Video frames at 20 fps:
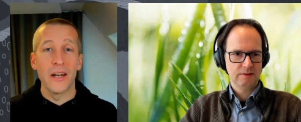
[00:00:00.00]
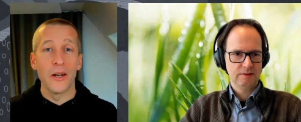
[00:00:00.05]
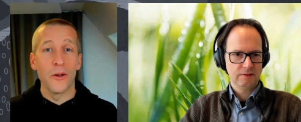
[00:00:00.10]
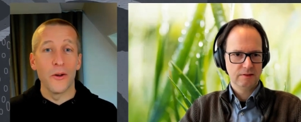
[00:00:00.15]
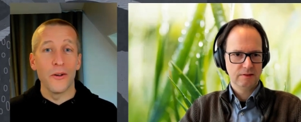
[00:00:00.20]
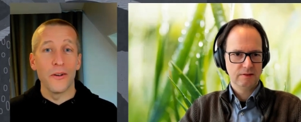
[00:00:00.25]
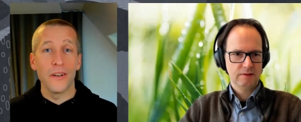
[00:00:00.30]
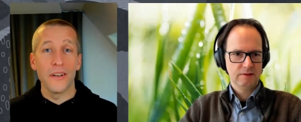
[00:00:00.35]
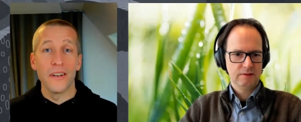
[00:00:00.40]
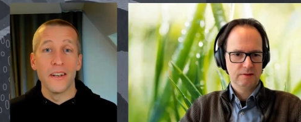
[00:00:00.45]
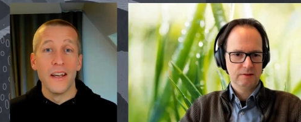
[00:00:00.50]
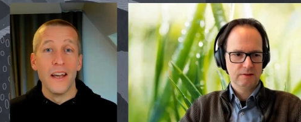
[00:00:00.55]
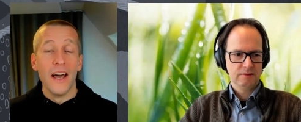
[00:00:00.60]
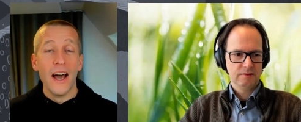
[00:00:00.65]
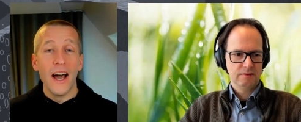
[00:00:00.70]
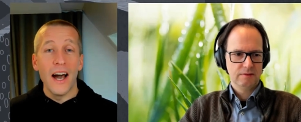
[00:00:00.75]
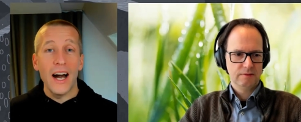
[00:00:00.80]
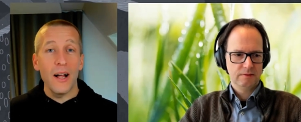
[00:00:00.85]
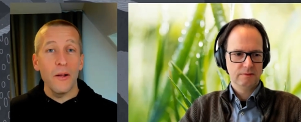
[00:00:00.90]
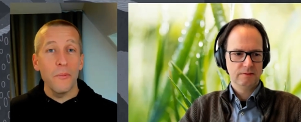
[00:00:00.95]
Speaker 1: learn it.
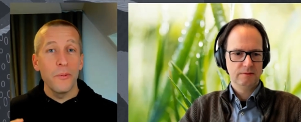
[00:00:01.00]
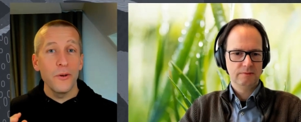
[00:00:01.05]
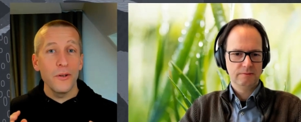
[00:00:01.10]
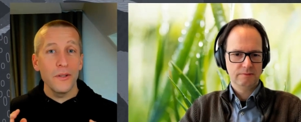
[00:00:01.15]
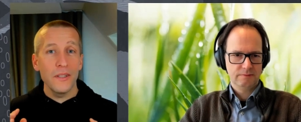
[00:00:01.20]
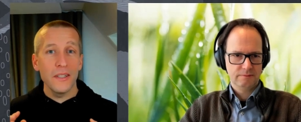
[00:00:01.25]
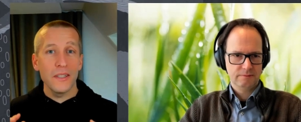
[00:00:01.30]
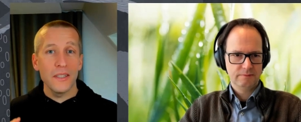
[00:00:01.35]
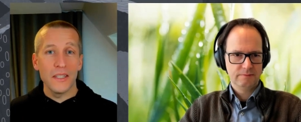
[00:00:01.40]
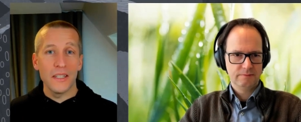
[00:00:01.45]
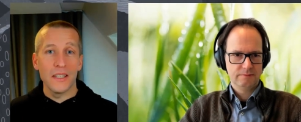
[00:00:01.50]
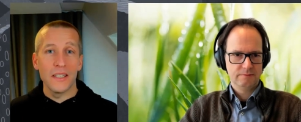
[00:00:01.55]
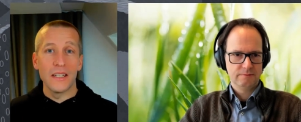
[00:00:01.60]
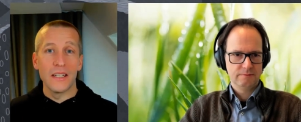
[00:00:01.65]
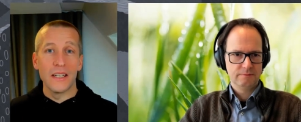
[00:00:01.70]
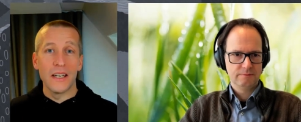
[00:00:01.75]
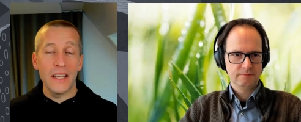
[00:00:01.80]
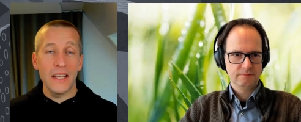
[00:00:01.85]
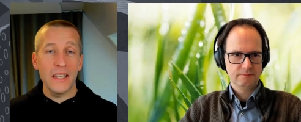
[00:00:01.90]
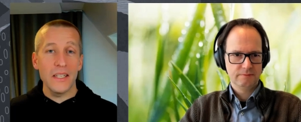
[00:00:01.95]
I'll put the,
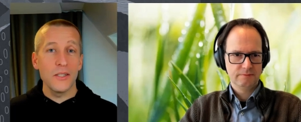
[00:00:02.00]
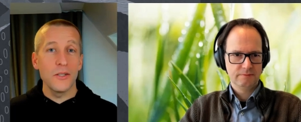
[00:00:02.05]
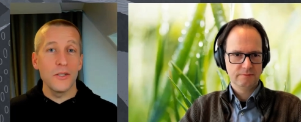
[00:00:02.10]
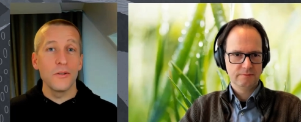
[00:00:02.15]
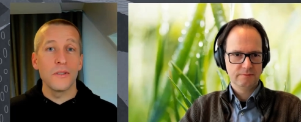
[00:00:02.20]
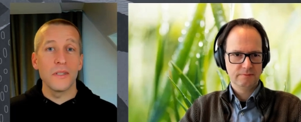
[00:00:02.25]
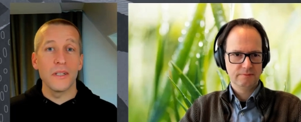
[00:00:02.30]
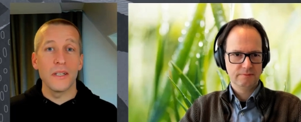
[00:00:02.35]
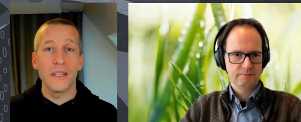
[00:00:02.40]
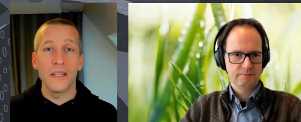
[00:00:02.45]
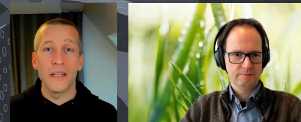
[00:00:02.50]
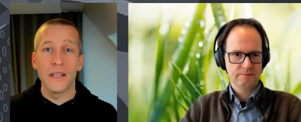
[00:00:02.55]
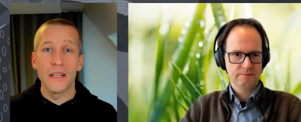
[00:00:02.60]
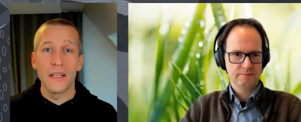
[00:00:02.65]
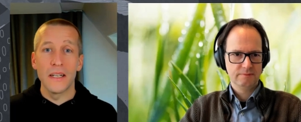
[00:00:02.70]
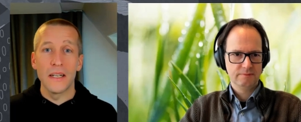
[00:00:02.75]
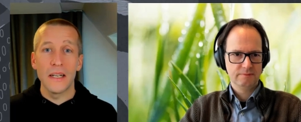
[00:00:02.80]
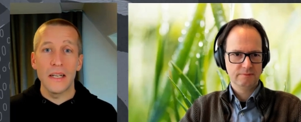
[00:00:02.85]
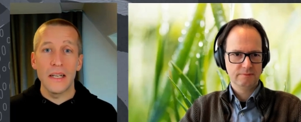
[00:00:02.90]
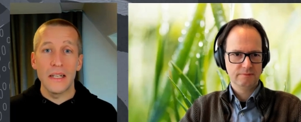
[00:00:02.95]
the links to the
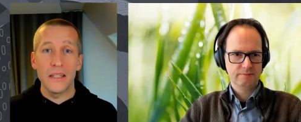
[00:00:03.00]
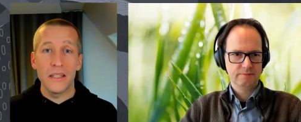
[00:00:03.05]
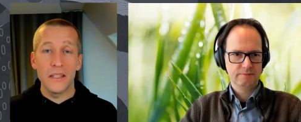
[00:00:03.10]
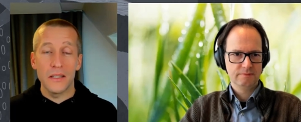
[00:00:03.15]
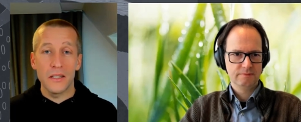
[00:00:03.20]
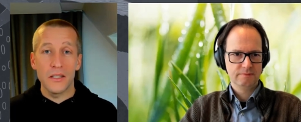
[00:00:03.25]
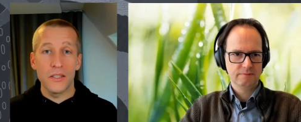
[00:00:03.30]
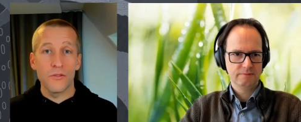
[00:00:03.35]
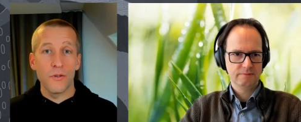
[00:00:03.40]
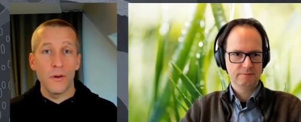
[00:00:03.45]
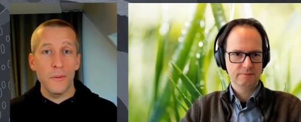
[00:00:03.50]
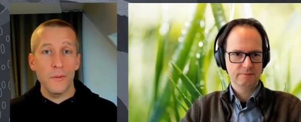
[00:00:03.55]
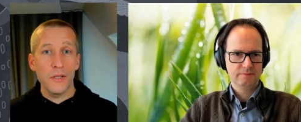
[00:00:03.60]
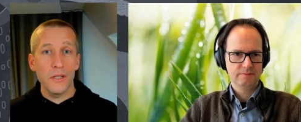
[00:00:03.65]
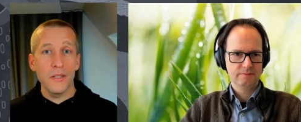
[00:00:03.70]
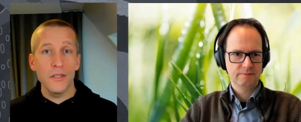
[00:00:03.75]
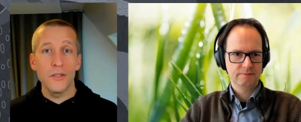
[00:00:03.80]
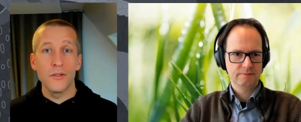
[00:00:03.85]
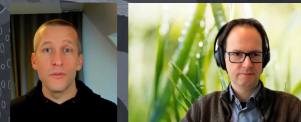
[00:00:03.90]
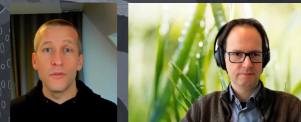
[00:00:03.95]
in the
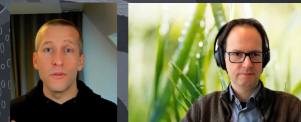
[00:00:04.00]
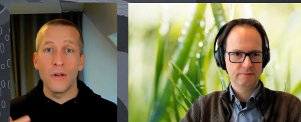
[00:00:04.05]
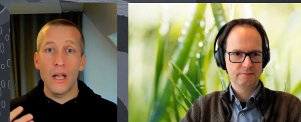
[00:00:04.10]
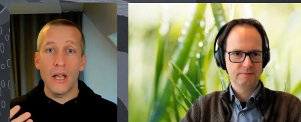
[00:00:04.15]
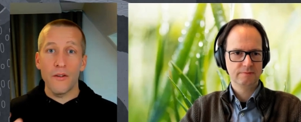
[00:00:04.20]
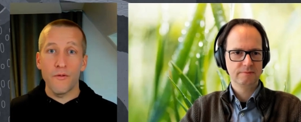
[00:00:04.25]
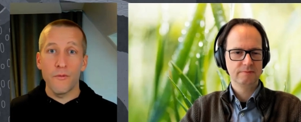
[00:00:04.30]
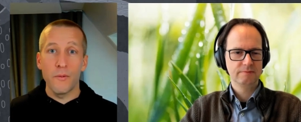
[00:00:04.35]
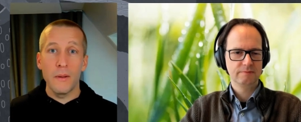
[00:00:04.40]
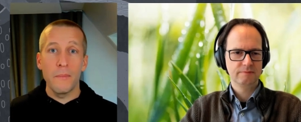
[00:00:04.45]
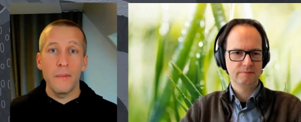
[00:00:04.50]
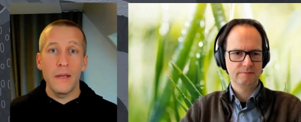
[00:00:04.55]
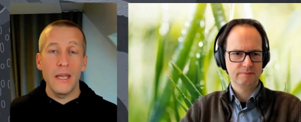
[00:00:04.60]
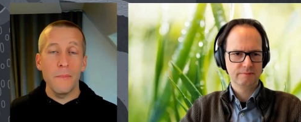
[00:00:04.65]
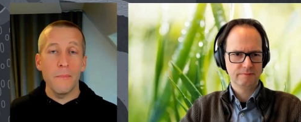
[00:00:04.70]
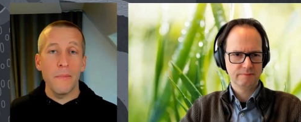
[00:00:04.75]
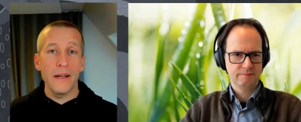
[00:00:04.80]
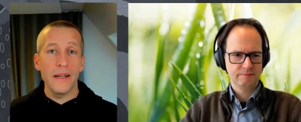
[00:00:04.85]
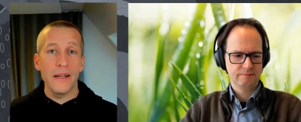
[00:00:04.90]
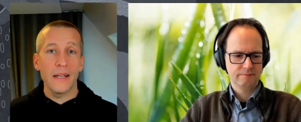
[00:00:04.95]
description to F P P
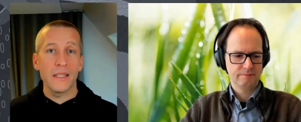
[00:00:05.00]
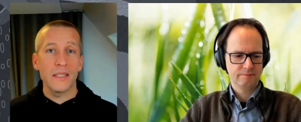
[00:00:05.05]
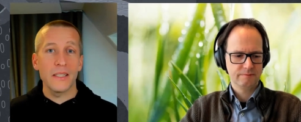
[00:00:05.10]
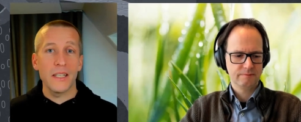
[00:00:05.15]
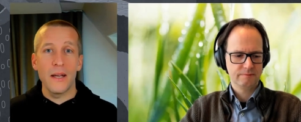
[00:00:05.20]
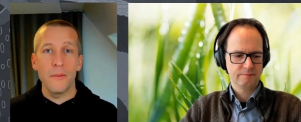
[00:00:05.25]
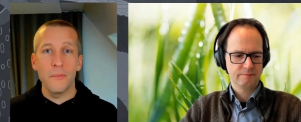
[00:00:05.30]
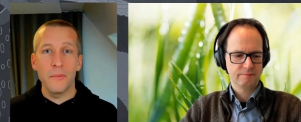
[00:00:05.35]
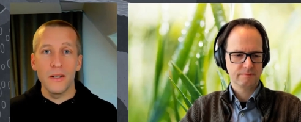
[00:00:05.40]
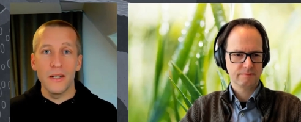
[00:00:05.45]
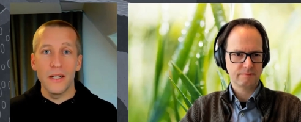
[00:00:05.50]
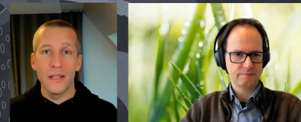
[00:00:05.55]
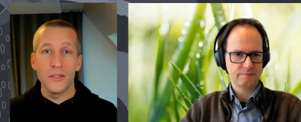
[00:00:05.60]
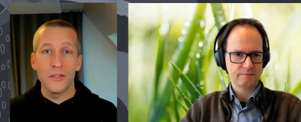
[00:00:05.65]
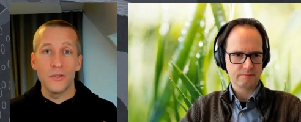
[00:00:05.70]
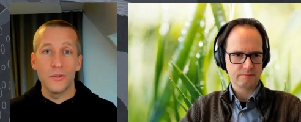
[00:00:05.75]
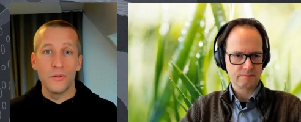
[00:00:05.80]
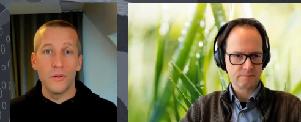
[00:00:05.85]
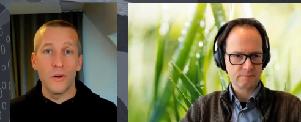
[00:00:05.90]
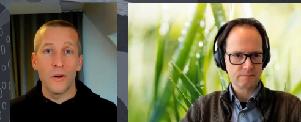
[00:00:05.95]
by example and
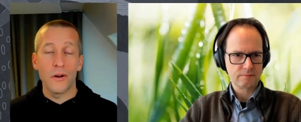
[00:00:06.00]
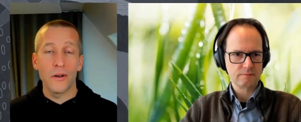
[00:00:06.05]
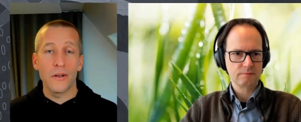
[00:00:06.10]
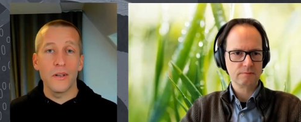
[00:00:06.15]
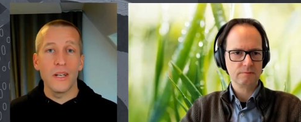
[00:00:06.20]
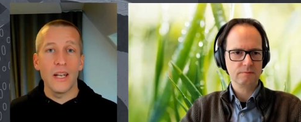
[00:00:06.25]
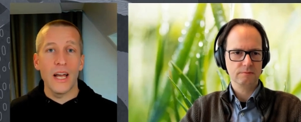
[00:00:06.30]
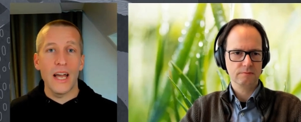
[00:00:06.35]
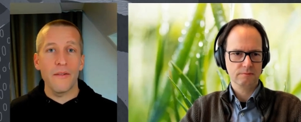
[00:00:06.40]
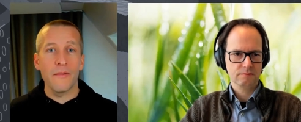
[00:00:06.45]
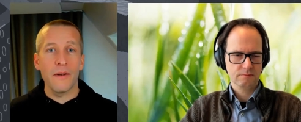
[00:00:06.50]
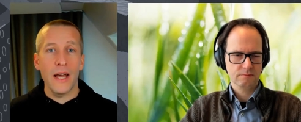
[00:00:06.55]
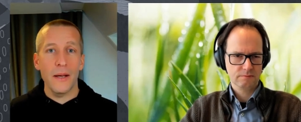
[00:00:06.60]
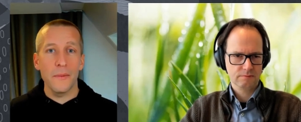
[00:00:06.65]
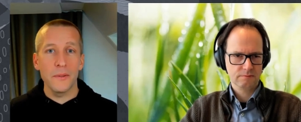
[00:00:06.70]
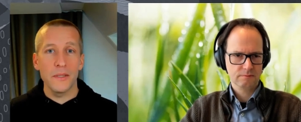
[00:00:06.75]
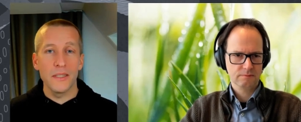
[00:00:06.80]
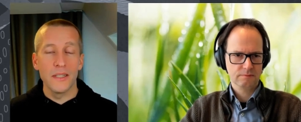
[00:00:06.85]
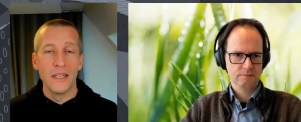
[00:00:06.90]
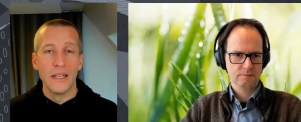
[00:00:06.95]
to Oracle Live
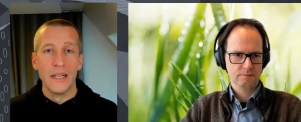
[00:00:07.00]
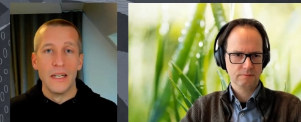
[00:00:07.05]
Labs,